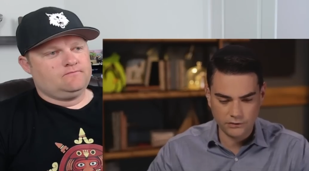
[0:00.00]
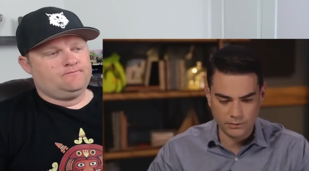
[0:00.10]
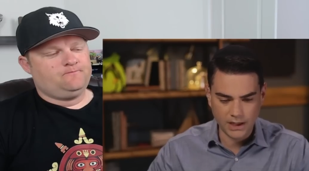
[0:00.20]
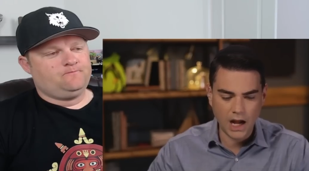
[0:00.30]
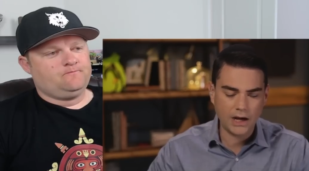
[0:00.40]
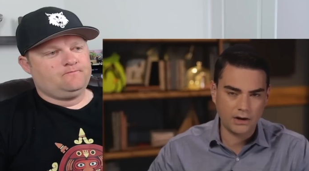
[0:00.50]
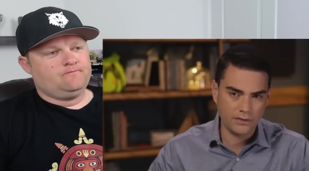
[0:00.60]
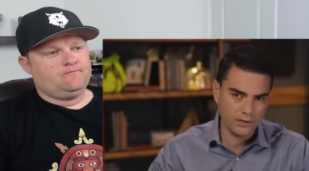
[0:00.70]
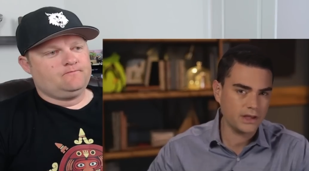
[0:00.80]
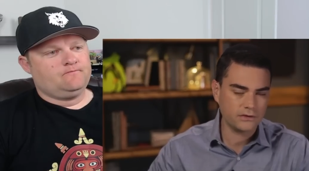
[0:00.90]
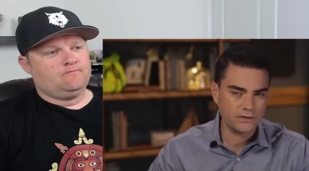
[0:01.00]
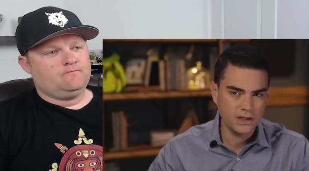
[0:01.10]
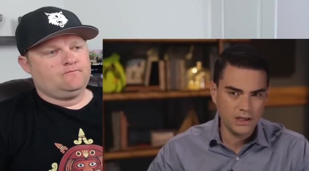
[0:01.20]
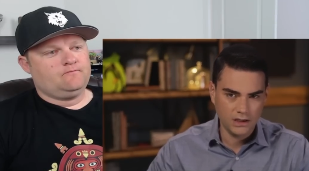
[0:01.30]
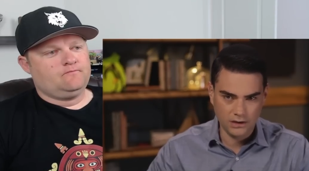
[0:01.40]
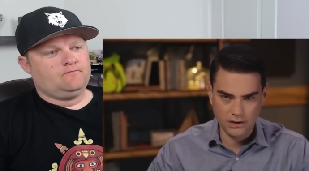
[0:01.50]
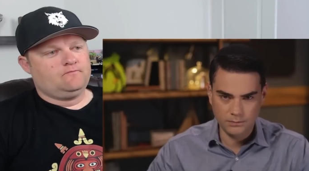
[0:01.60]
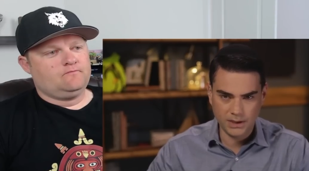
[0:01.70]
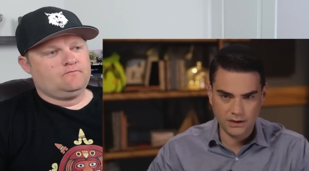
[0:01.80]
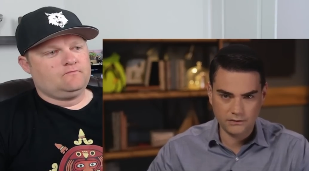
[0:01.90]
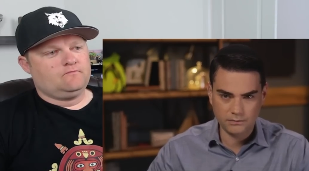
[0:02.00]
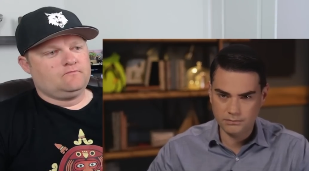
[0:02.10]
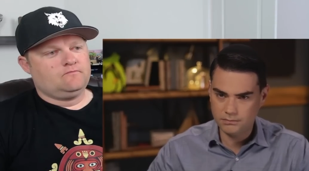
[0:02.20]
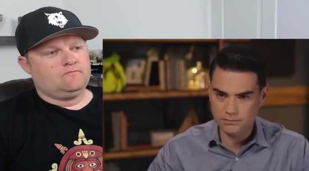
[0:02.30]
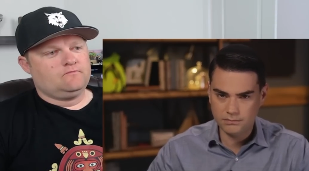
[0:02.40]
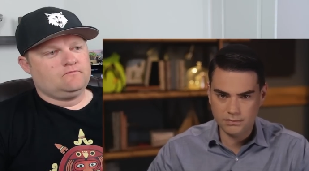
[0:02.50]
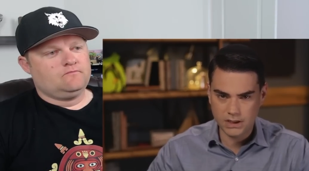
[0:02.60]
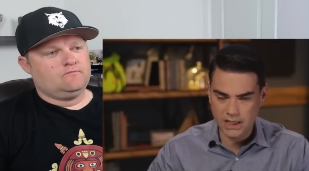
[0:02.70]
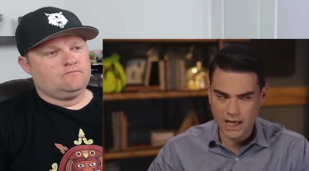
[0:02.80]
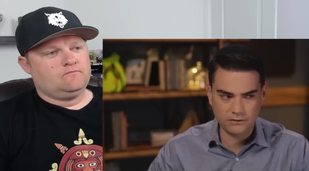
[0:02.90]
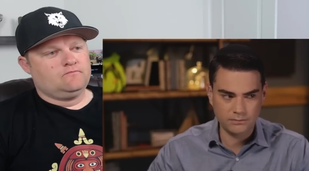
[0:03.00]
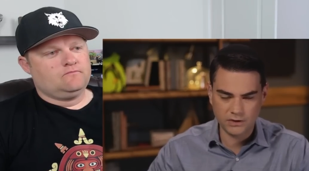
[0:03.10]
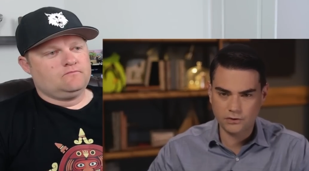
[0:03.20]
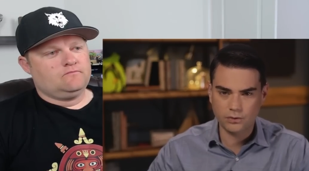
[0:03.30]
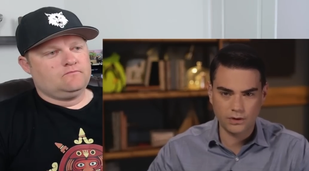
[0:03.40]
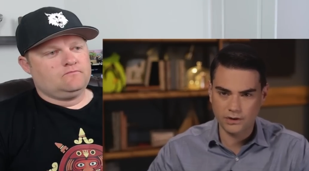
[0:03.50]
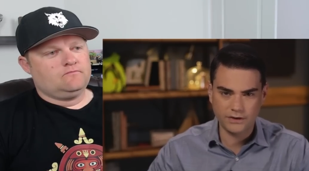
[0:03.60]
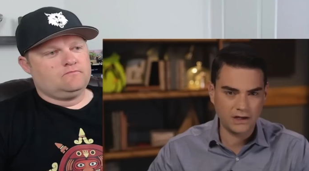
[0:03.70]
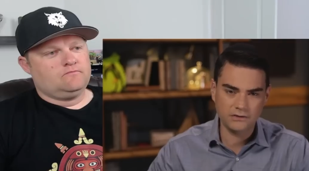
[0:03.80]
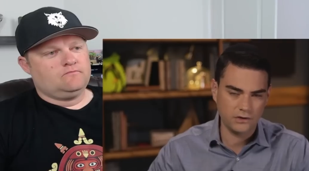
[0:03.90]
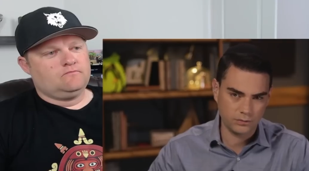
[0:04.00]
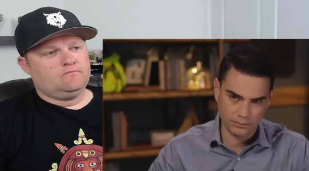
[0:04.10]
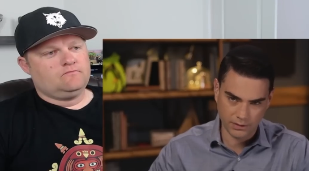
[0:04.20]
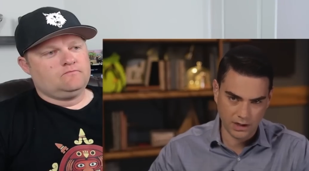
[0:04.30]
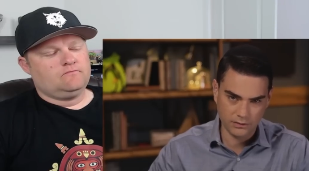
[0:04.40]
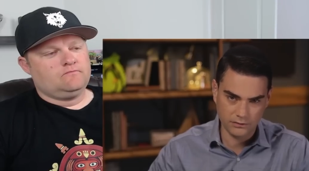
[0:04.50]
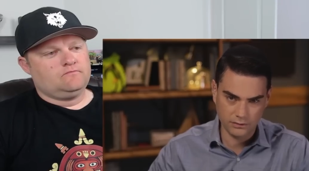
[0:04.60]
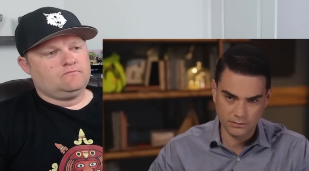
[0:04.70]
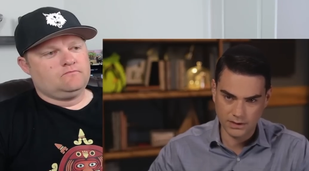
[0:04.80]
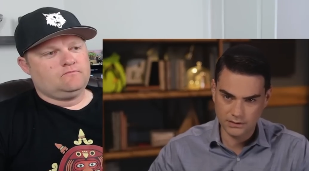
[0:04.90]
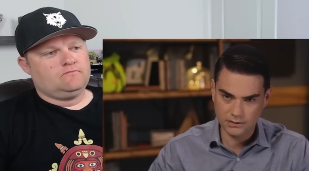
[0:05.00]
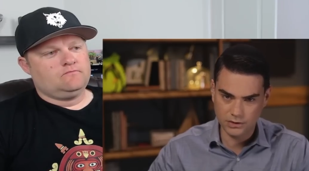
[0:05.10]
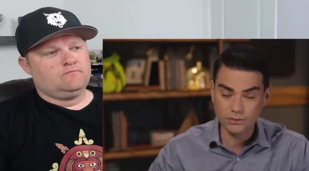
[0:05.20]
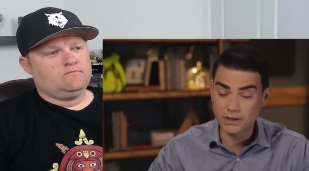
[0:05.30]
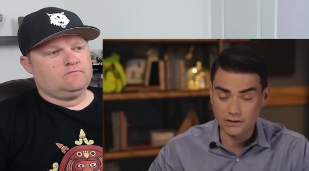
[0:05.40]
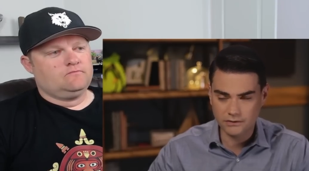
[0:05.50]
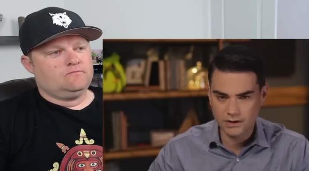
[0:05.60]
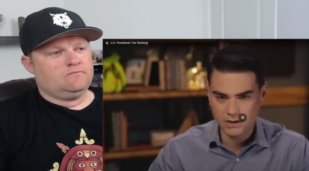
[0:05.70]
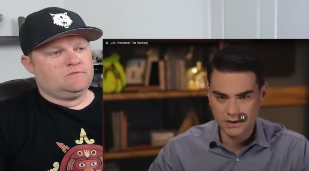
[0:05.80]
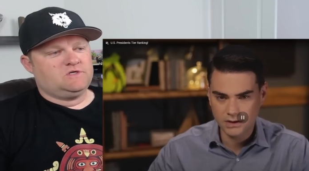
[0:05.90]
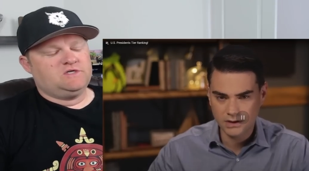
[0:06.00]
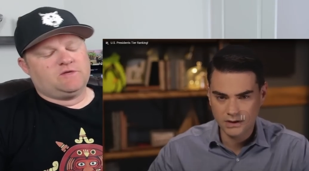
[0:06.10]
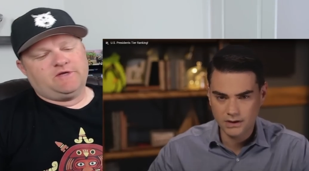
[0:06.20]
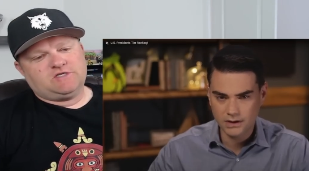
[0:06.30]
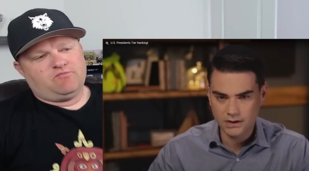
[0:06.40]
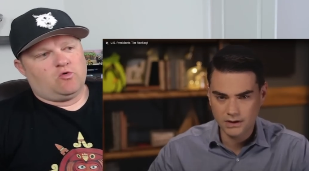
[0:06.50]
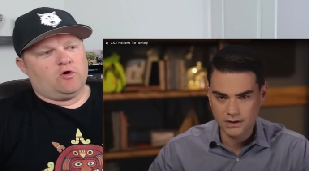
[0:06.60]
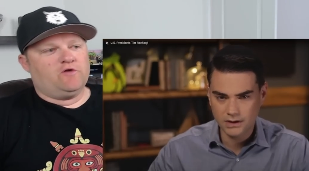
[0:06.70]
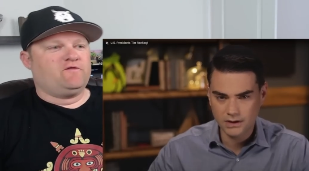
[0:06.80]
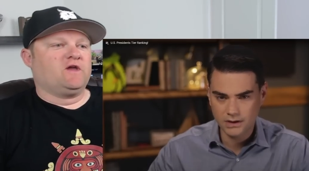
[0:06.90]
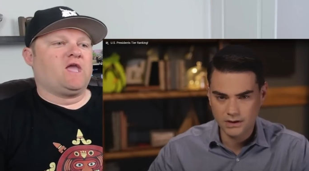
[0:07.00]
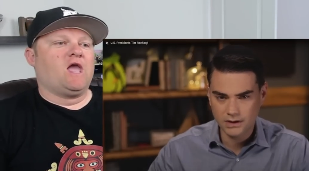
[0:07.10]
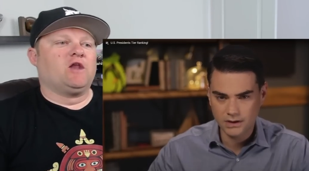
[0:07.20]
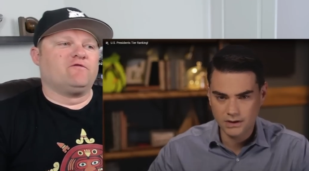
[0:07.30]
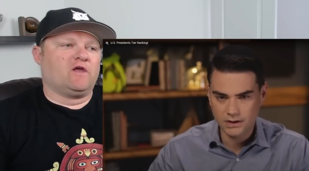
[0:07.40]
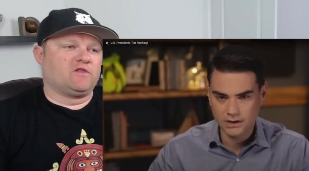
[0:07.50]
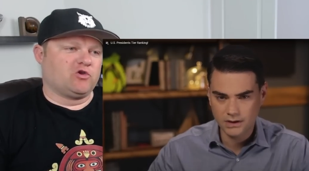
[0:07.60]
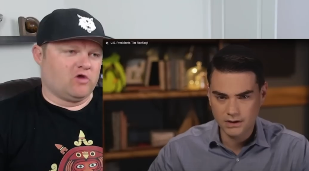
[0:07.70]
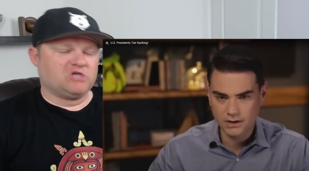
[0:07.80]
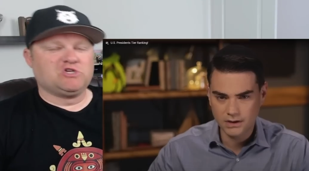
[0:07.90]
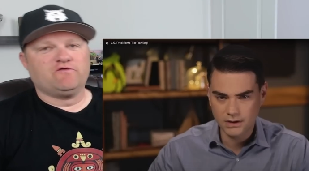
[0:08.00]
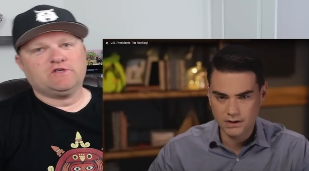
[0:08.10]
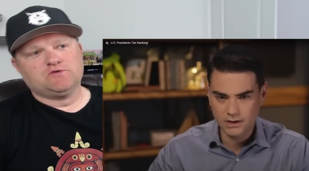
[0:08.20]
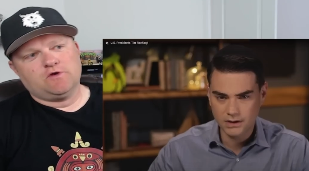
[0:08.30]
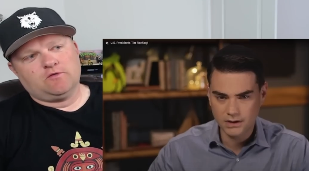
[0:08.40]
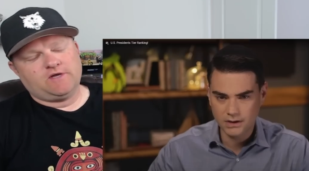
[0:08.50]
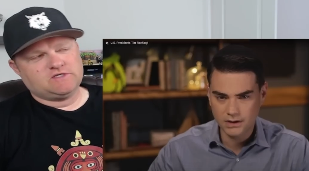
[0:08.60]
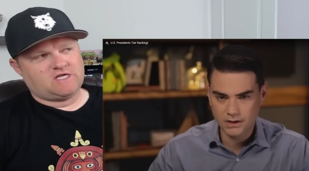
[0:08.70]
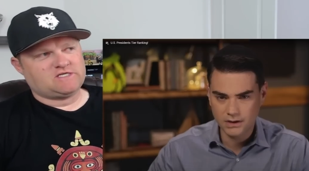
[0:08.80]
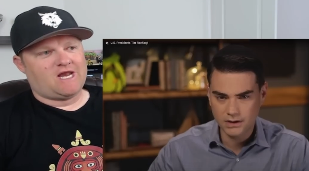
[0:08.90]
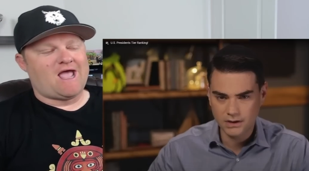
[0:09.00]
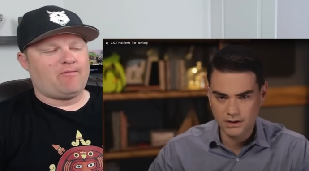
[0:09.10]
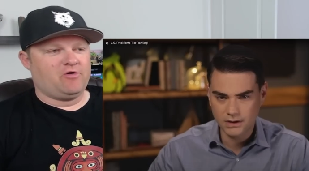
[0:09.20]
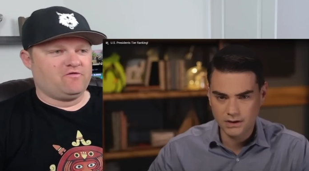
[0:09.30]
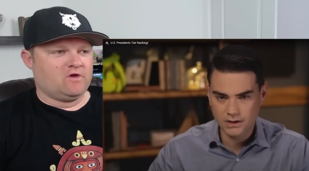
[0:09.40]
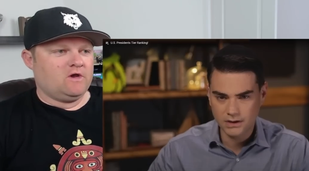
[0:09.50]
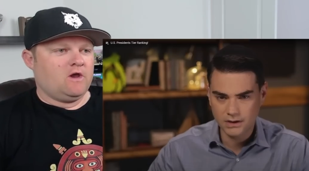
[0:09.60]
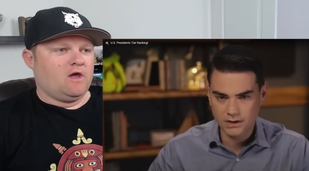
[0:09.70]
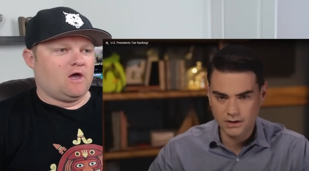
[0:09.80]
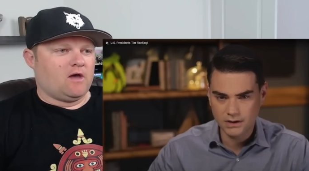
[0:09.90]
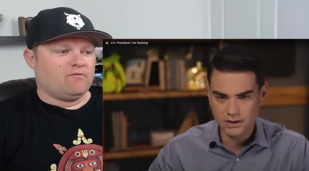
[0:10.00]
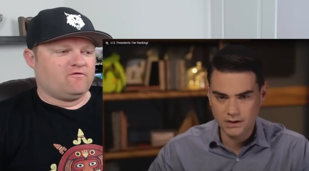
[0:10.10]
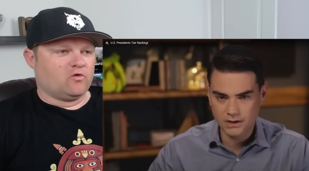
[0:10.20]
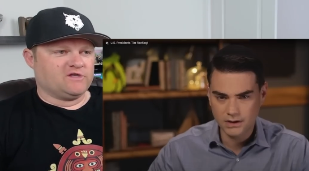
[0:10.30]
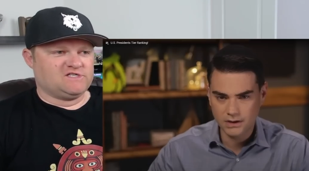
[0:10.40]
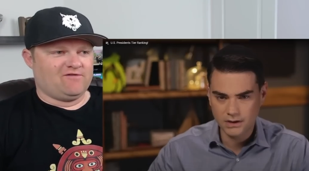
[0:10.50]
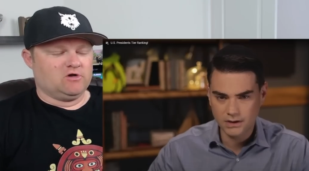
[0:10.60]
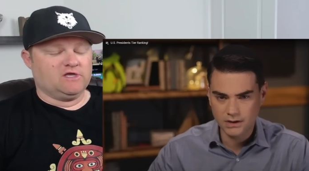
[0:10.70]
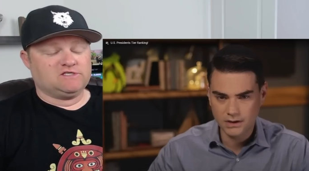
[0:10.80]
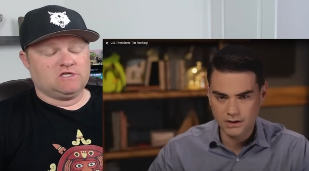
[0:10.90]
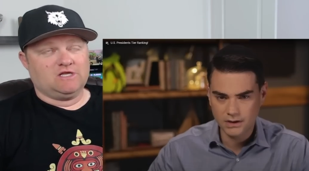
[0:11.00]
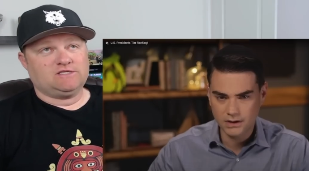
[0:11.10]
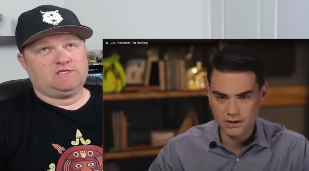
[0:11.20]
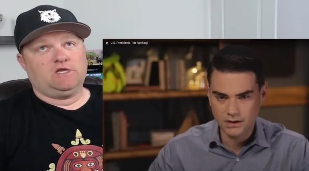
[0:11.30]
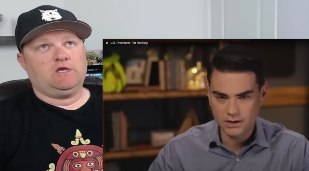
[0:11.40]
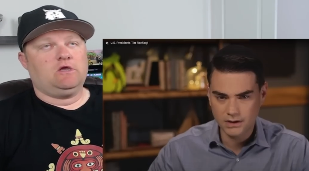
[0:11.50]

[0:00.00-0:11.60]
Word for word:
Speaker 1: doesn't rank higher on the list is because he had some dictatorial tendencies with regard to unions.
Speaker 2: He's going to be supportive, again, of like the creation of Israel, because that's going to happen in 47, or at least the